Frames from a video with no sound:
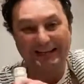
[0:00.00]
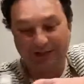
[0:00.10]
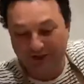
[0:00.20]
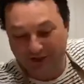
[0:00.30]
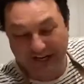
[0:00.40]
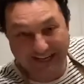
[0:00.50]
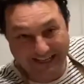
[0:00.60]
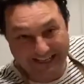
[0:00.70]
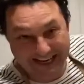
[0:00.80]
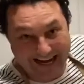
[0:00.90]

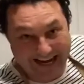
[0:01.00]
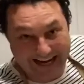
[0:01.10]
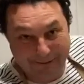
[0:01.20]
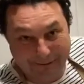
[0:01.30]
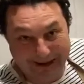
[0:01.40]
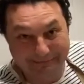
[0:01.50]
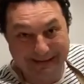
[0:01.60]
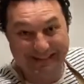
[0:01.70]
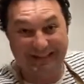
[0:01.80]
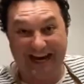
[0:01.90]
chicken alla
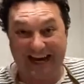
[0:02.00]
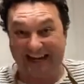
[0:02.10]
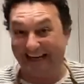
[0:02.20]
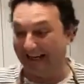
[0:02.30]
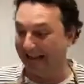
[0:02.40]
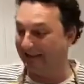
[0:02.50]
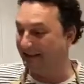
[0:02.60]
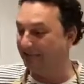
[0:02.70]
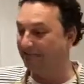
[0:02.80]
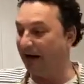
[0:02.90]
parmigiana,
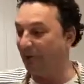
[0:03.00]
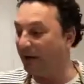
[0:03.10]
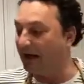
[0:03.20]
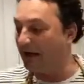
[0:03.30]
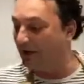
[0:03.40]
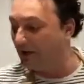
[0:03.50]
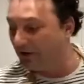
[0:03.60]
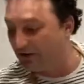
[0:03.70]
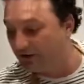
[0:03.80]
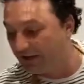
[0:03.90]
but we're going to
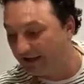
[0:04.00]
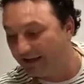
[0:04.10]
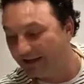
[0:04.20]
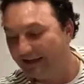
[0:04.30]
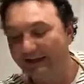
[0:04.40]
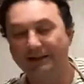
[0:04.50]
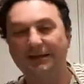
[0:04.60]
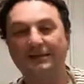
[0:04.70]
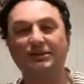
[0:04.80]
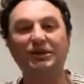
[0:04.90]
use
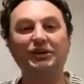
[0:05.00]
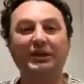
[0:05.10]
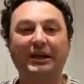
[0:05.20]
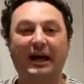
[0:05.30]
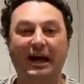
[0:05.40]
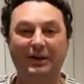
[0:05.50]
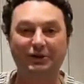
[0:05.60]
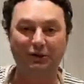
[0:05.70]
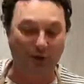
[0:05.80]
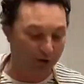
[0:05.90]
the Siciliana
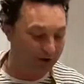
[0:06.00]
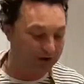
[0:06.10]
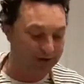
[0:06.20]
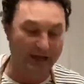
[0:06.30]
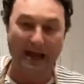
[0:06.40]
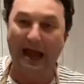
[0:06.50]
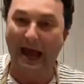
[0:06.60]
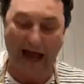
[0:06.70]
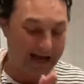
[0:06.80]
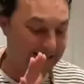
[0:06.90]
sauce
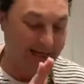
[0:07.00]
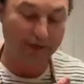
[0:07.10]
as our